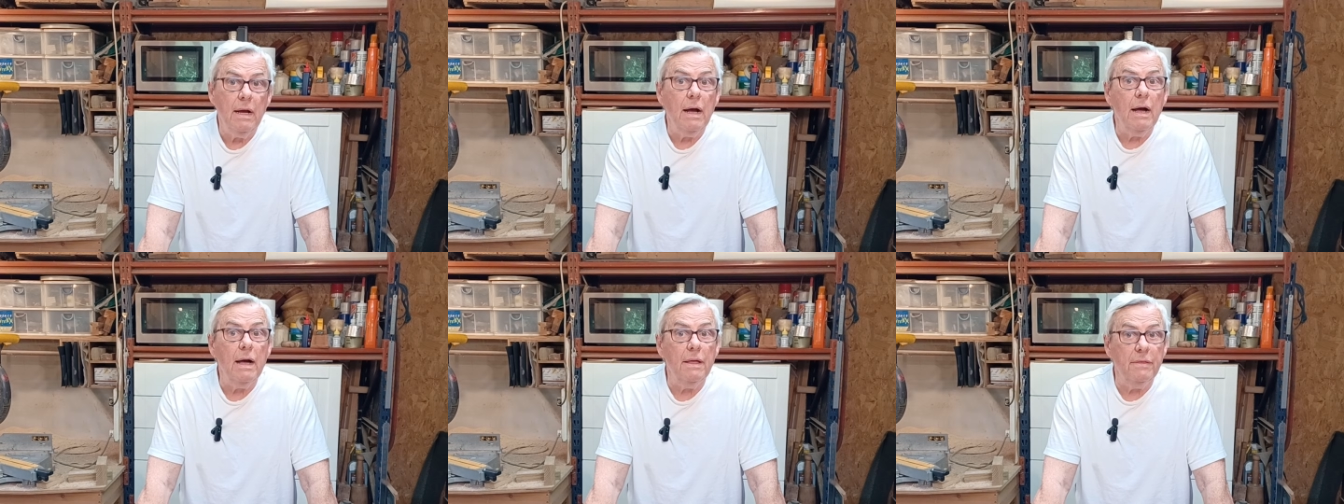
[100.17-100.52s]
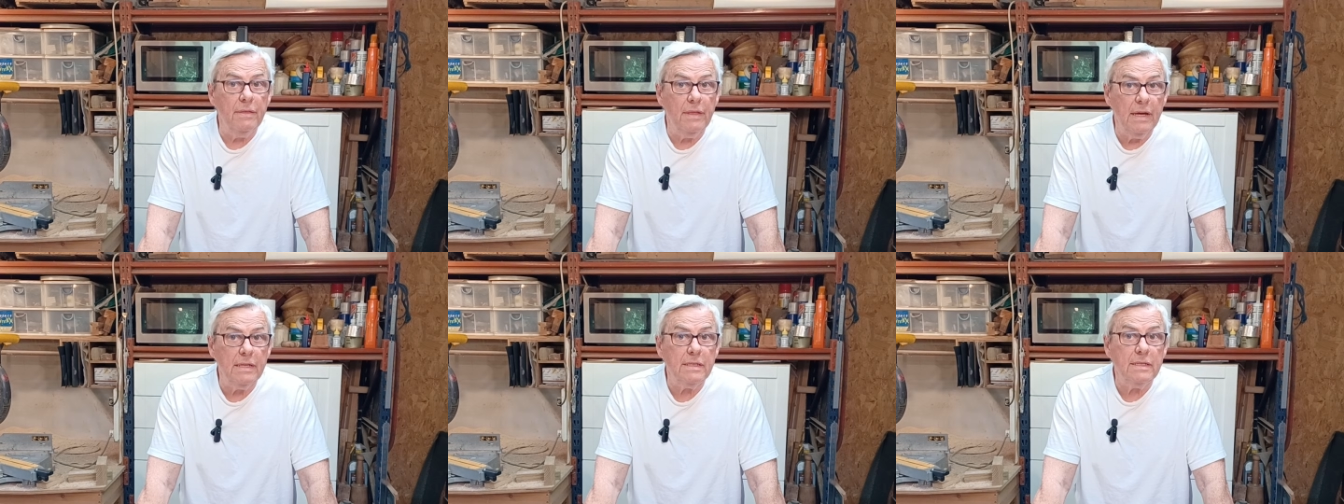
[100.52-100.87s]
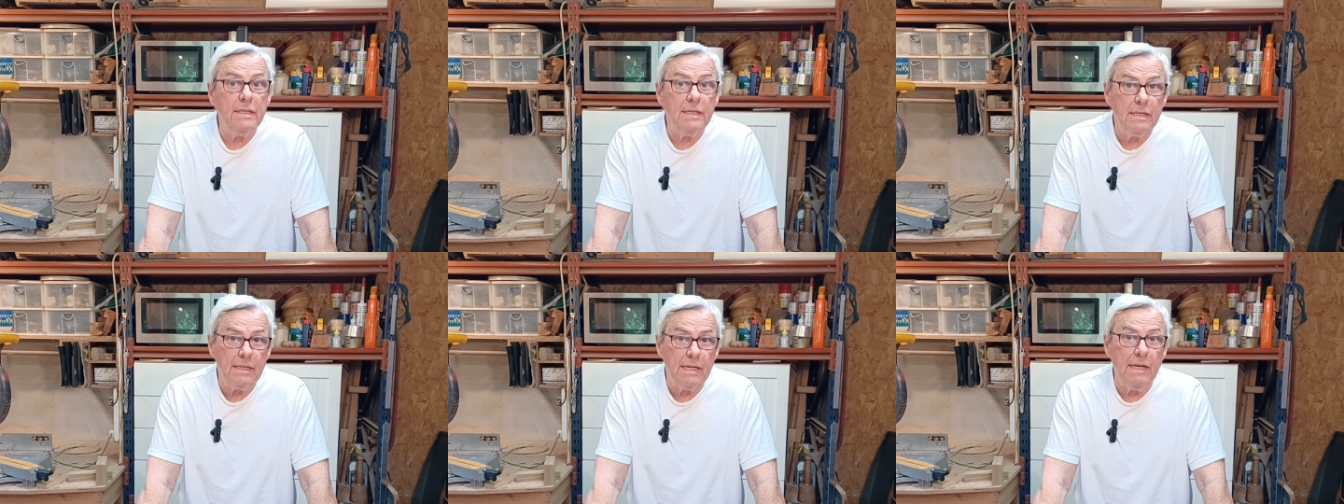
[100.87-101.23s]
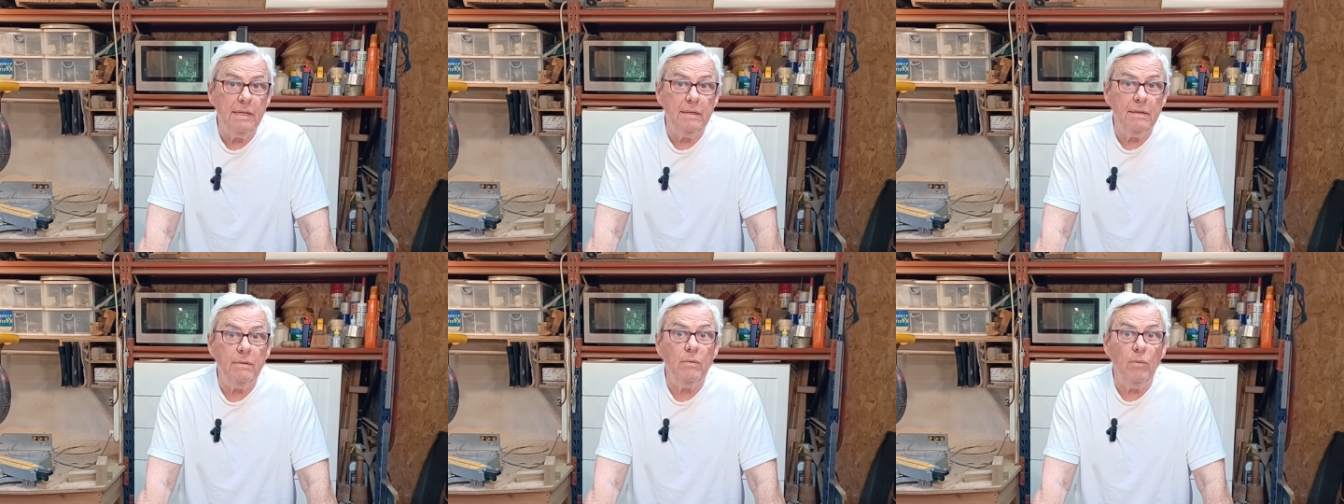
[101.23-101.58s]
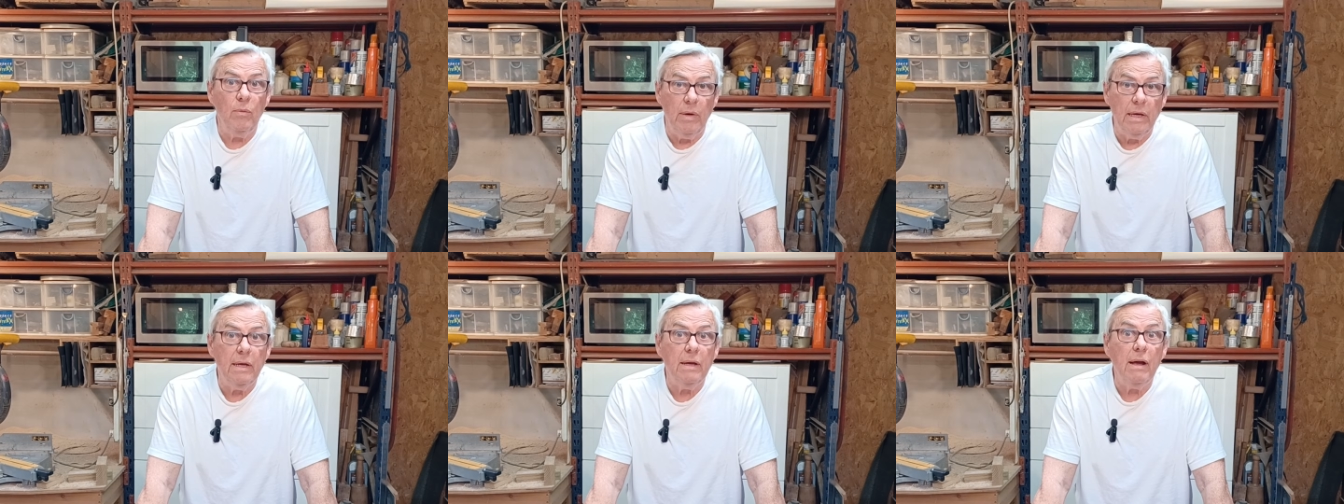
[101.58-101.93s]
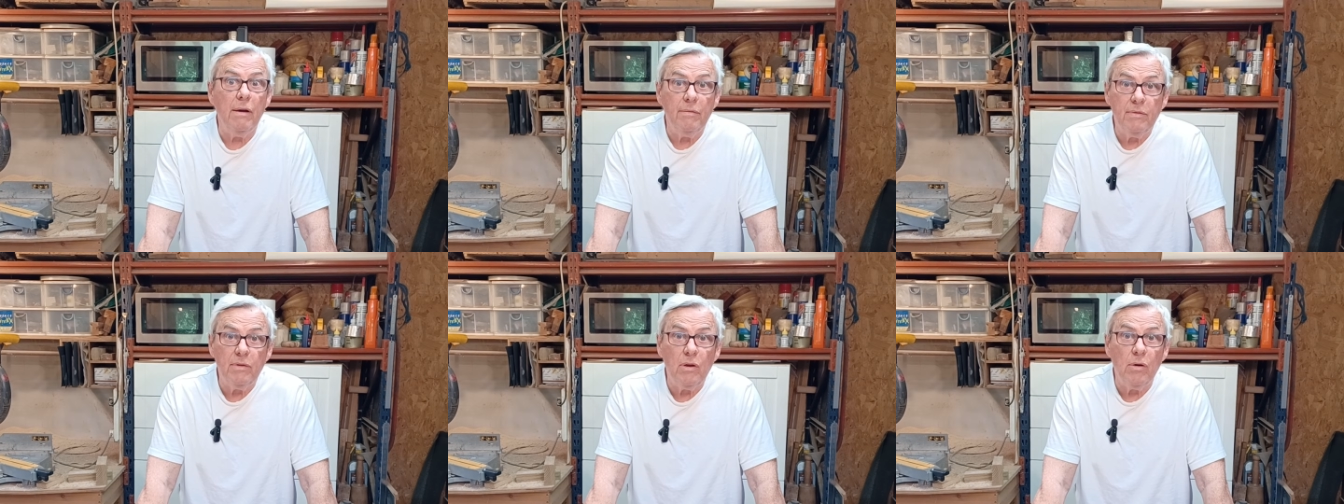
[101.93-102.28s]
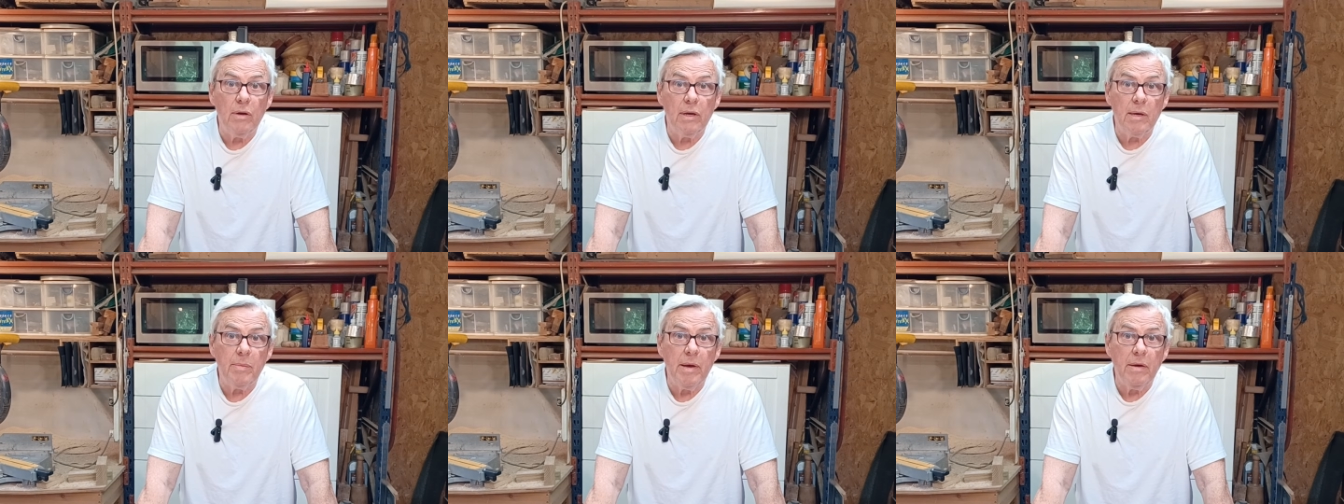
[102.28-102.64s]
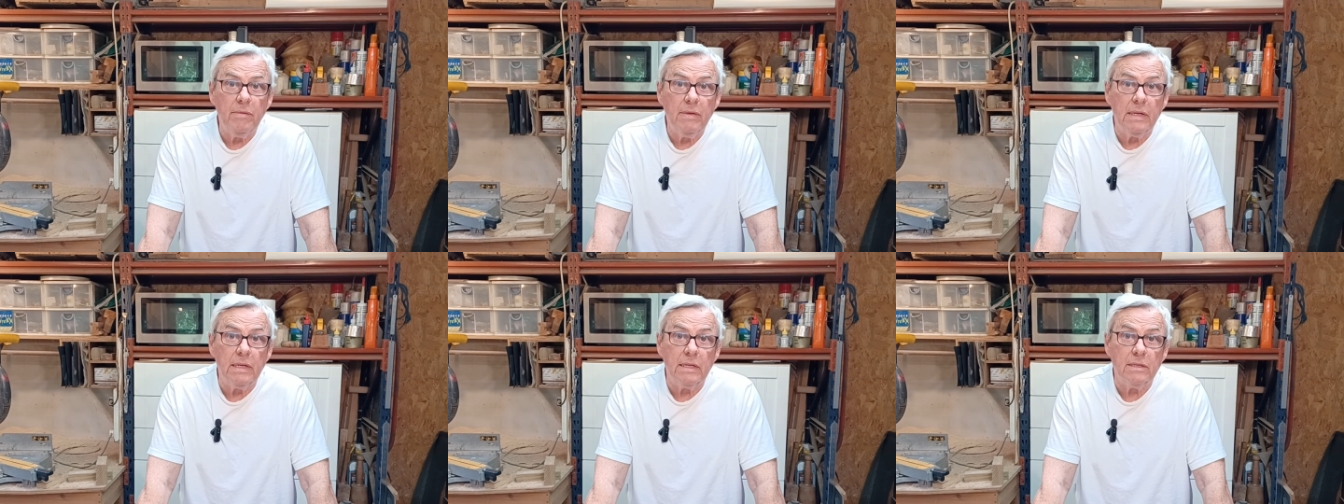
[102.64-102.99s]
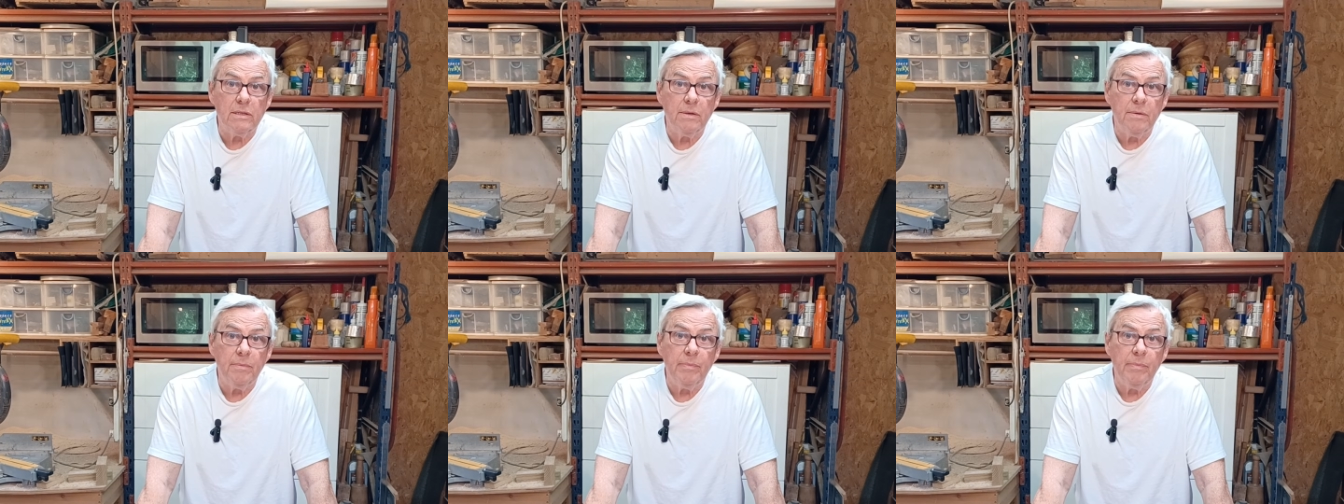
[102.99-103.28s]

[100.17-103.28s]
And that's the skimp way of going about things.